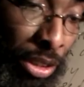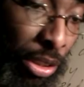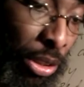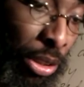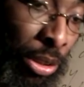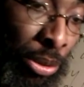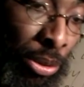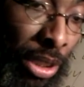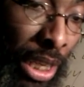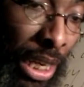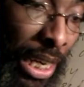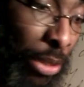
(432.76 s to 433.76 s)
Kadu,
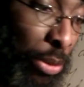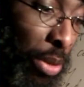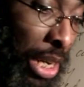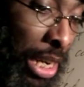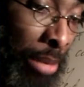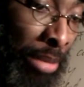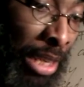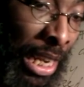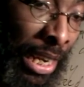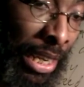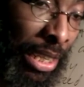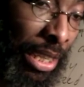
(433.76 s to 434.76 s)
Sahadu
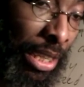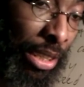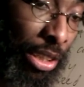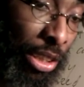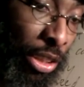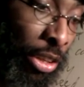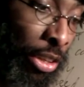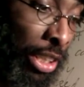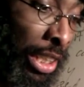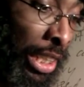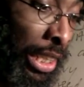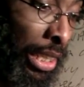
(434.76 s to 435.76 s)
Amlak,
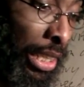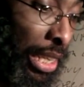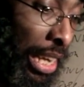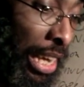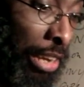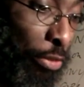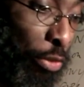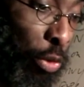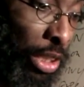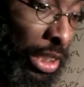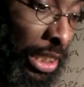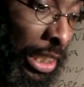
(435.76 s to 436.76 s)
30 and
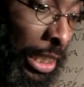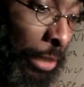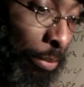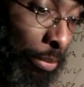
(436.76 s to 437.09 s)
14.